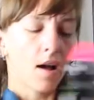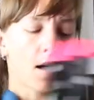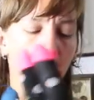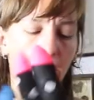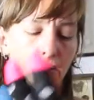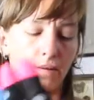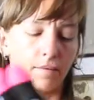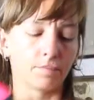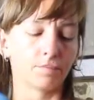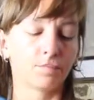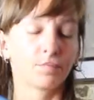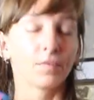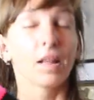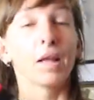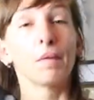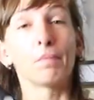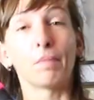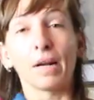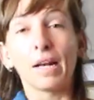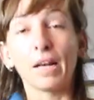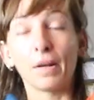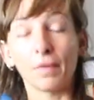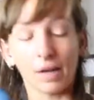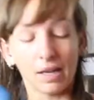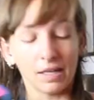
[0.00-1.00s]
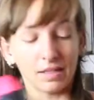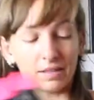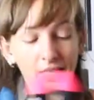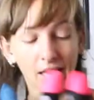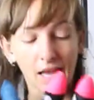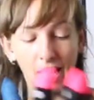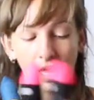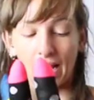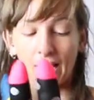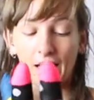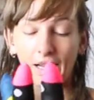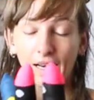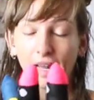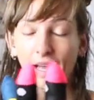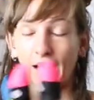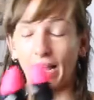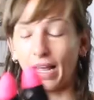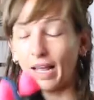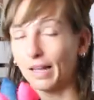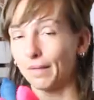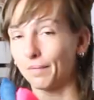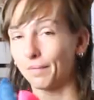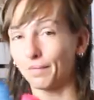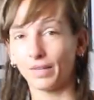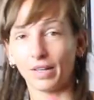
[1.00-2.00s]
Um, but anyways, yeah, and
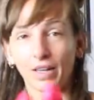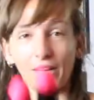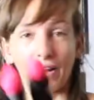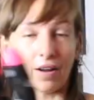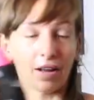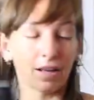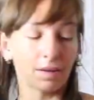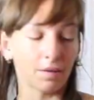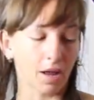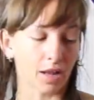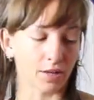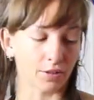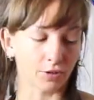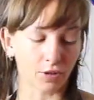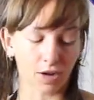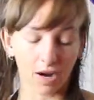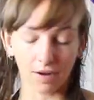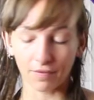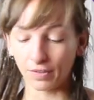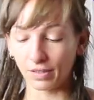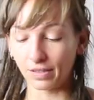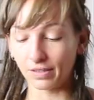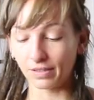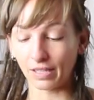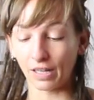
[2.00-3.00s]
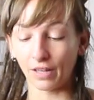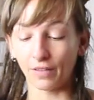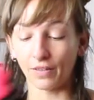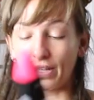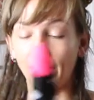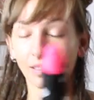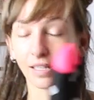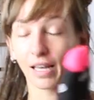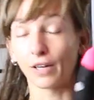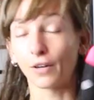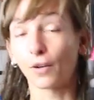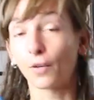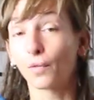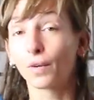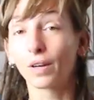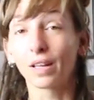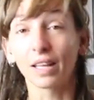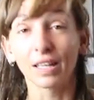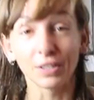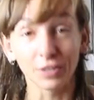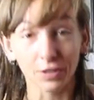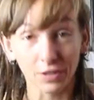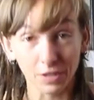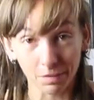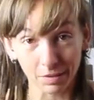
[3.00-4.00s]
I, you know, I, I, travel and sell these. I don't
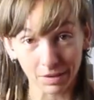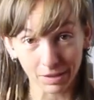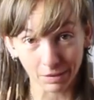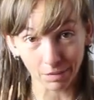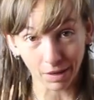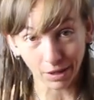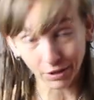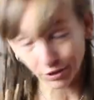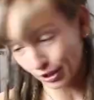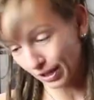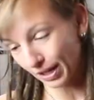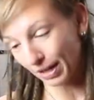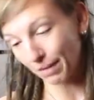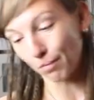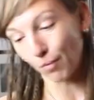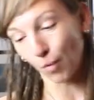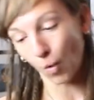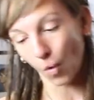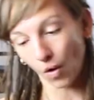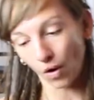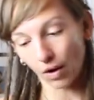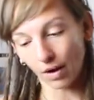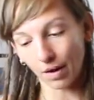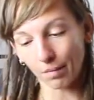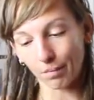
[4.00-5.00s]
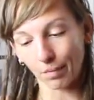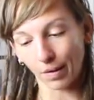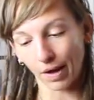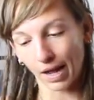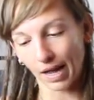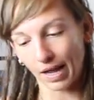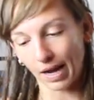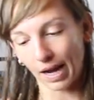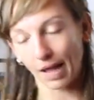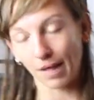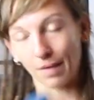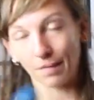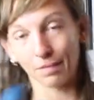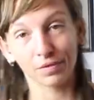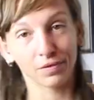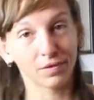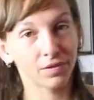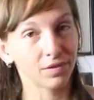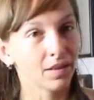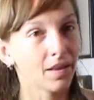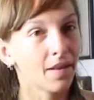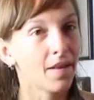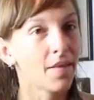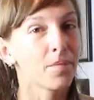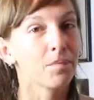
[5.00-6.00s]
really do them as much anymore, but I,
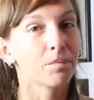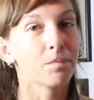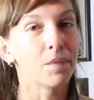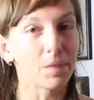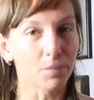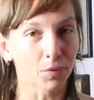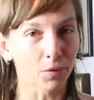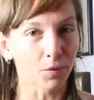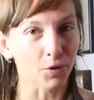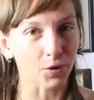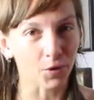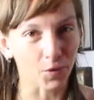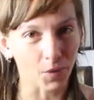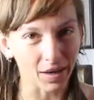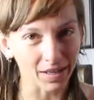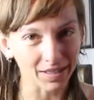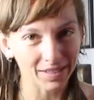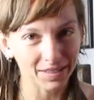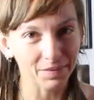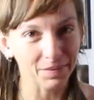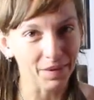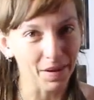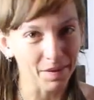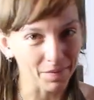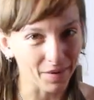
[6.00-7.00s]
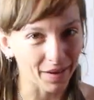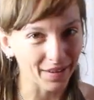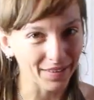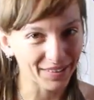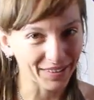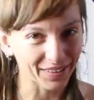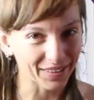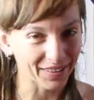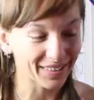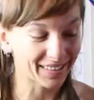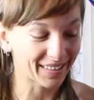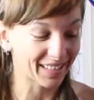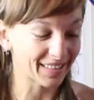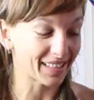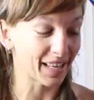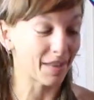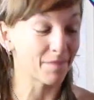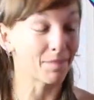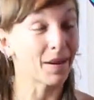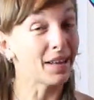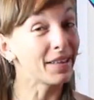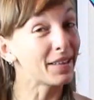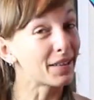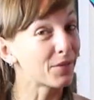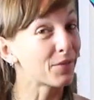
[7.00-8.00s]
people request my monsters because I
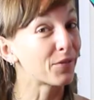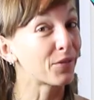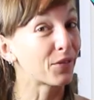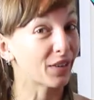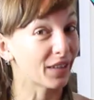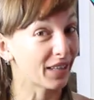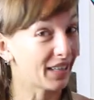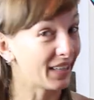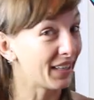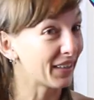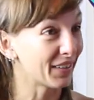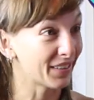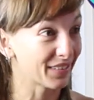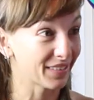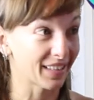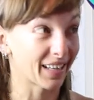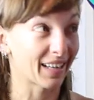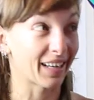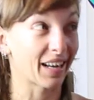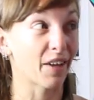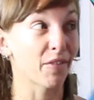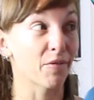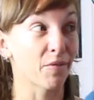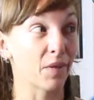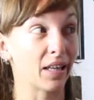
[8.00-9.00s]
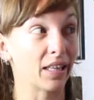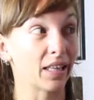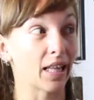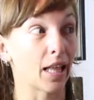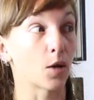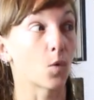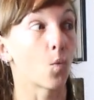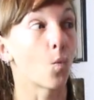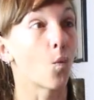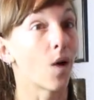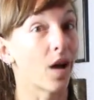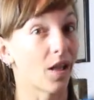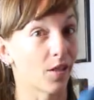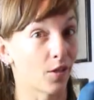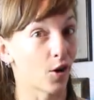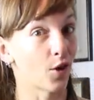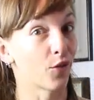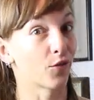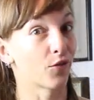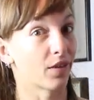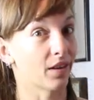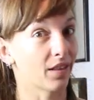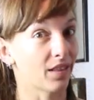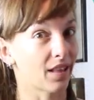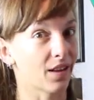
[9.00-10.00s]
made them for years. Like I've made like well
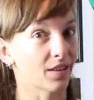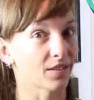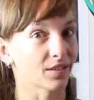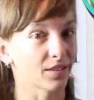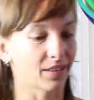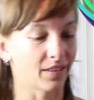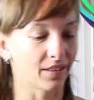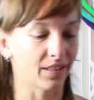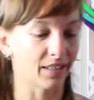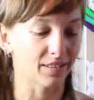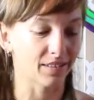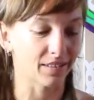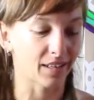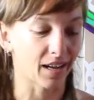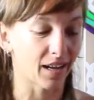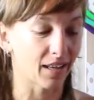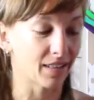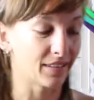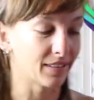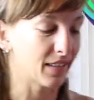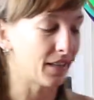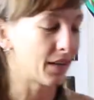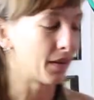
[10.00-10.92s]
over a thousand of these guys.